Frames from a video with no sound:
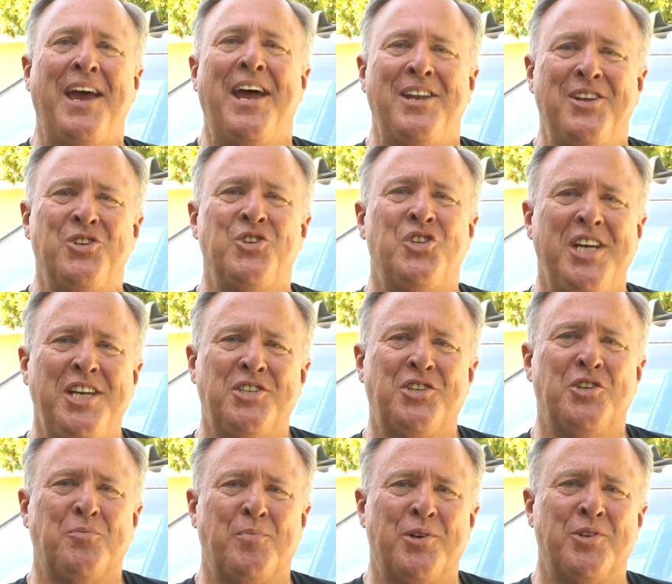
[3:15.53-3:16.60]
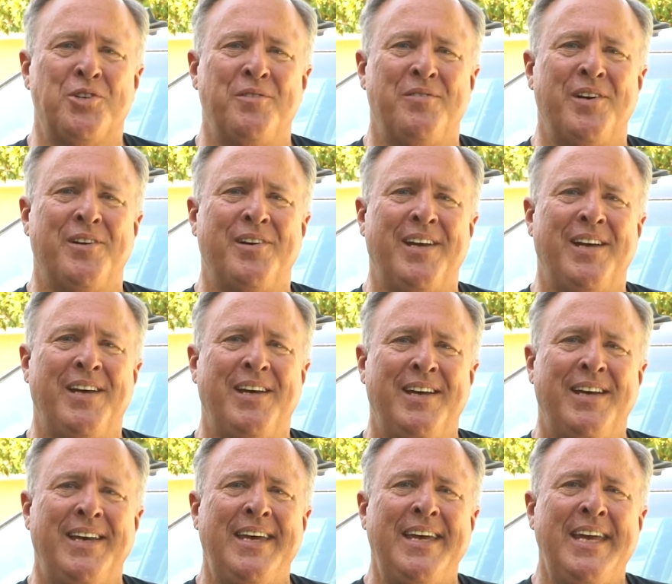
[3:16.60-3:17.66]
And in Jesus persevering,
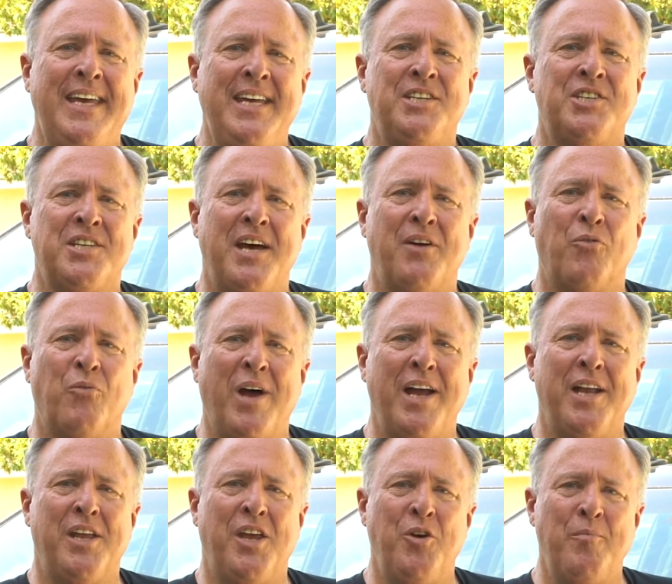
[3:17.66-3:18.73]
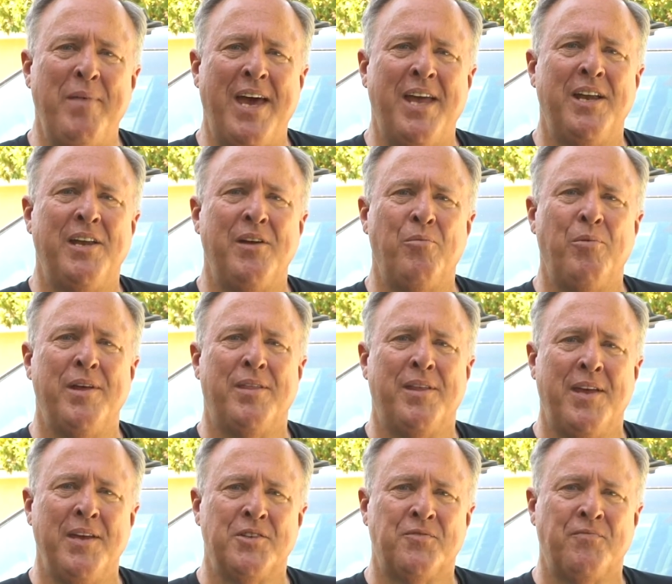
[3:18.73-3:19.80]
he set right humanity with
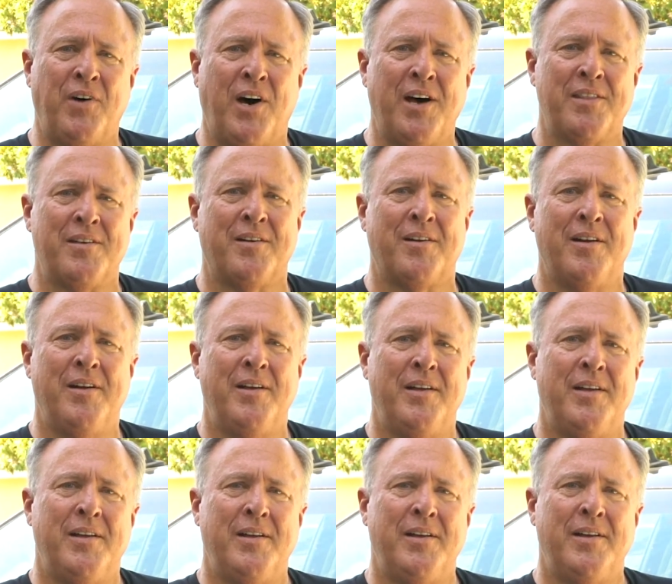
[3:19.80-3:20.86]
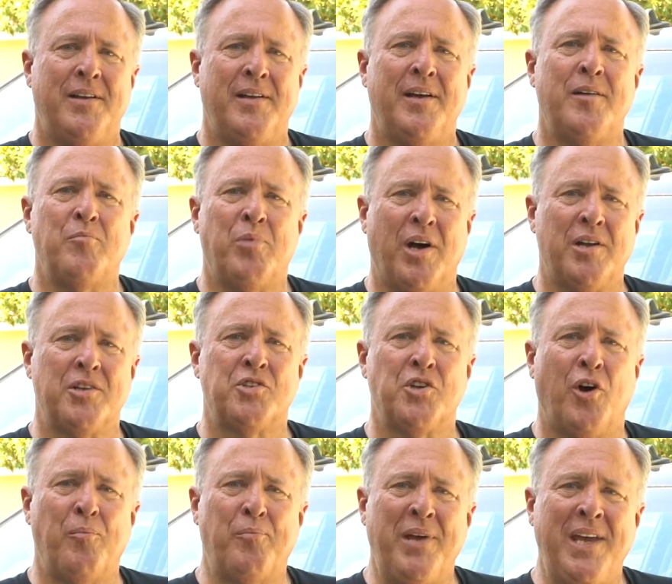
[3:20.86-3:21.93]
his Father and brought us
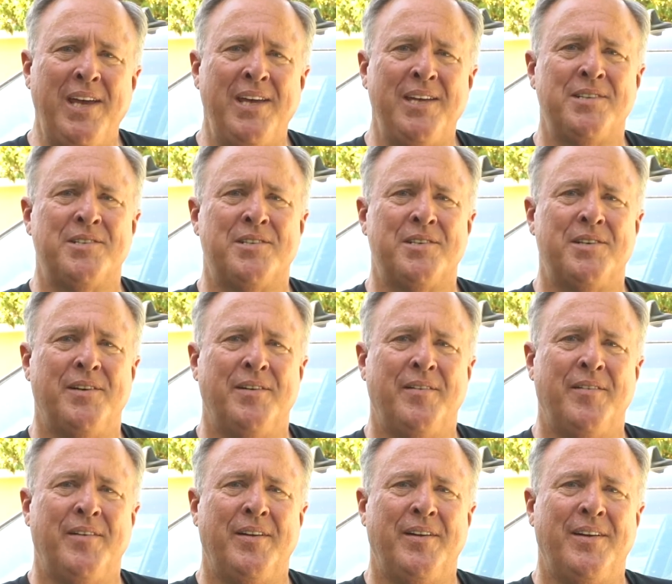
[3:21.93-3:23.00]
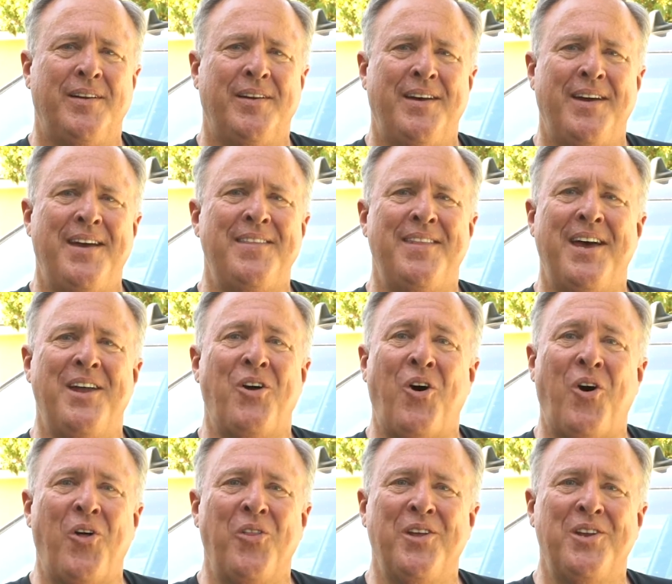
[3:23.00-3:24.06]
all peace. And then
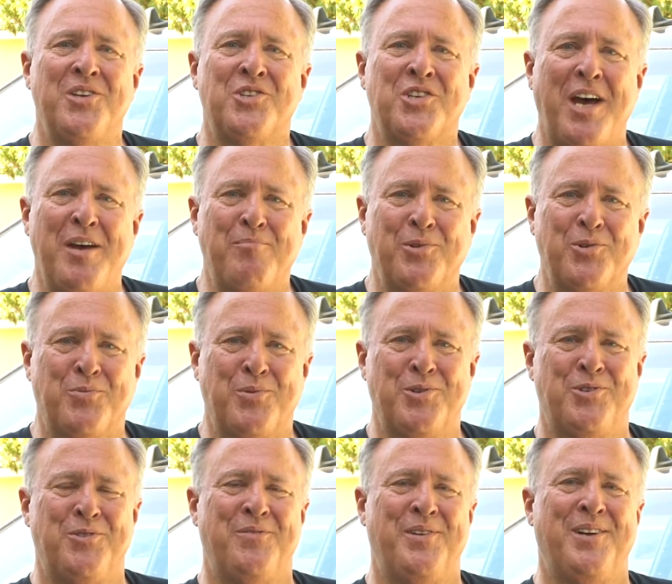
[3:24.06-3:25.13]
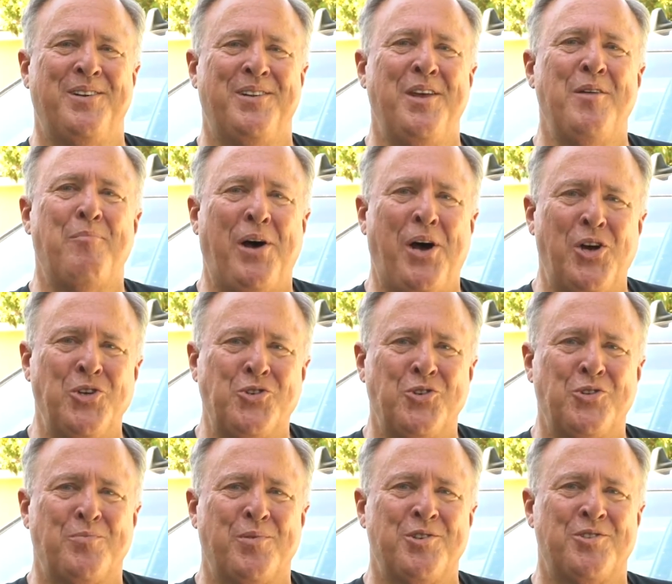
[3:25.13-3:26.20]
all the disciples persevered, the
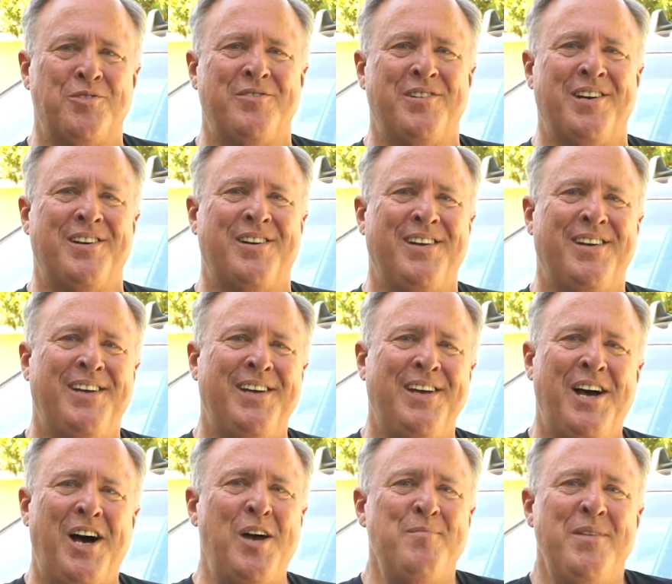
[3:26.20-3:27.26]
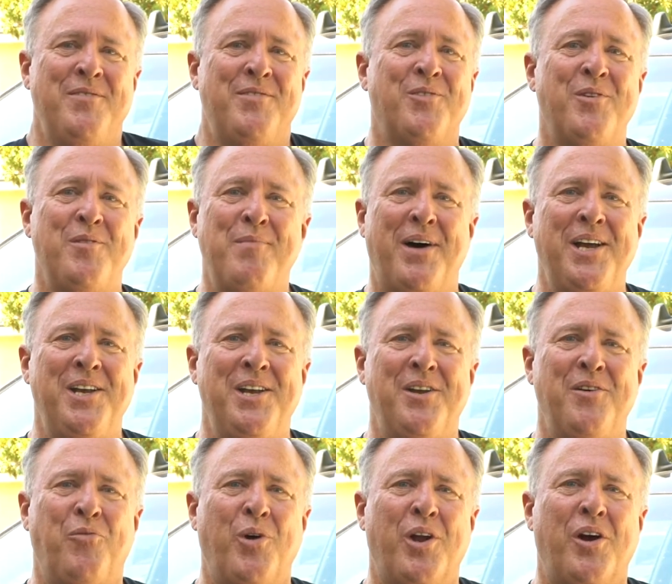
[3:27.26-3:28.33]
apostles persevered. I'm even reminded
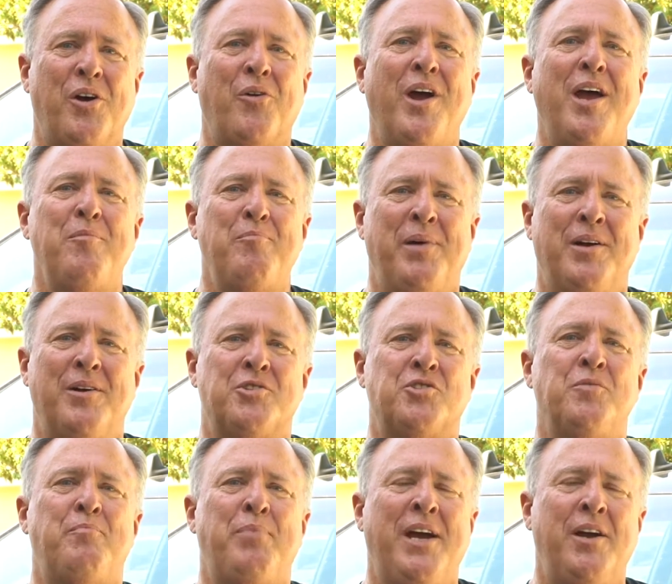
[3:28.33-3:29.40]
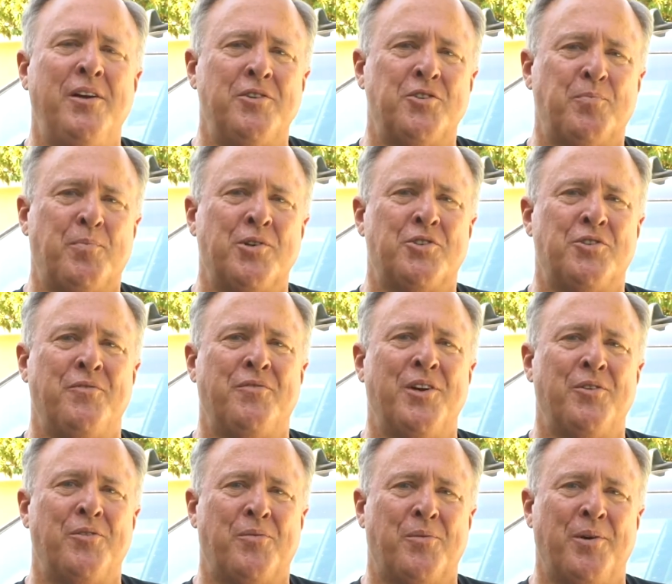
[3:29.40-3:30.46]
of what our grandparents and parents
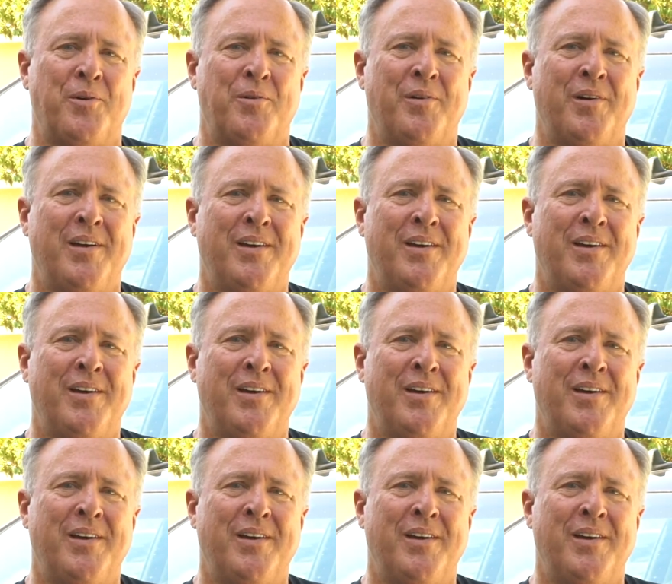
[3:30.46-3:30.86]
persevered through.